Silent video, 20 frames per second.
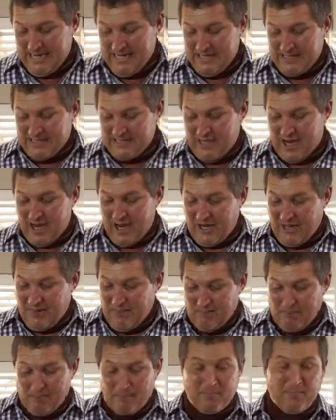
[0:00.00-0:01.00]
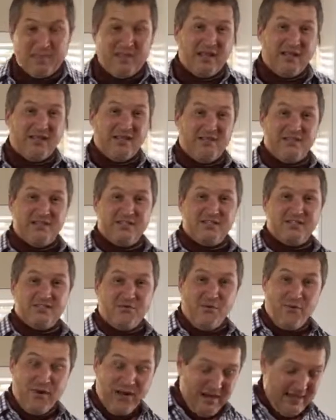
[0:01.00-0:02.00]
So this is
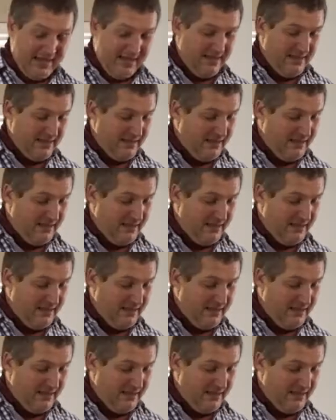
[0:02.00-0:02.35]
really